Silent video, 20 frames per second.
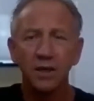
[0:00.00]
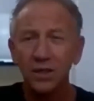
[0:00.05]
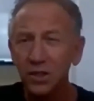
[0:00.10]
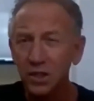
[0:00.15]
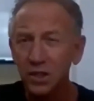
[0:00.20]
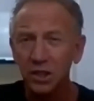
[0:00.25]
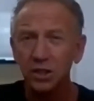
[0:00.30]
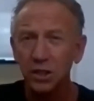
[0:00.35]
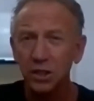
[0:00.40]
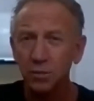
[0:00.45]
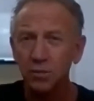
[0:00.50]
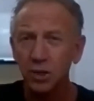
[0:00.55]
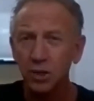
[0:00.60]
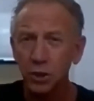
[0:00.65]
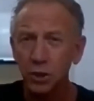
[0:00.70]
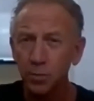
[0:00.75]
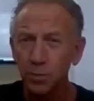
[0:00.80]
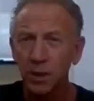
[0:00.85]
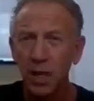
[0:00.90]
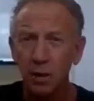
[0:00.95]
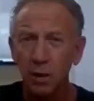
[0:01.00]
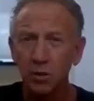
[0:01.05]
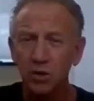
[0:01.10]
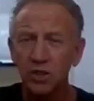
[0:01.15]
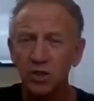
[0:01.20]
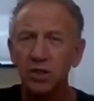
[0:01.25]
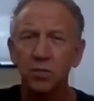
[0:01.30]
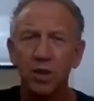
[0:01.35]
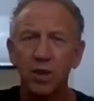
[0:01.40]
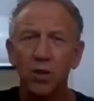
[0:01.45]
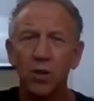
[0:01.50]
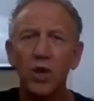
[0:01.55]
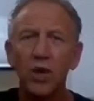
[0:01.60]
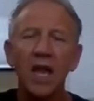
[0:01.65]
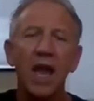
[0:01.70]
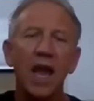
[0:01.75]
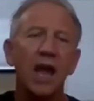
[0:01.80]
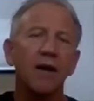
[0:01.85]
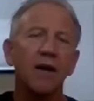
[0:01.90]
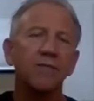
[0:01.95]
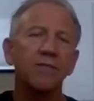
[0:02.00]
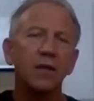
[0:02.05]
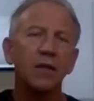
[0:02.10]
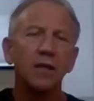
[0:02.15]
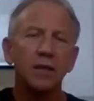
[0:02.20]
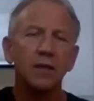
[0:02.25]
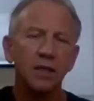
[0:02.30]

system, the duplicatable system that we have,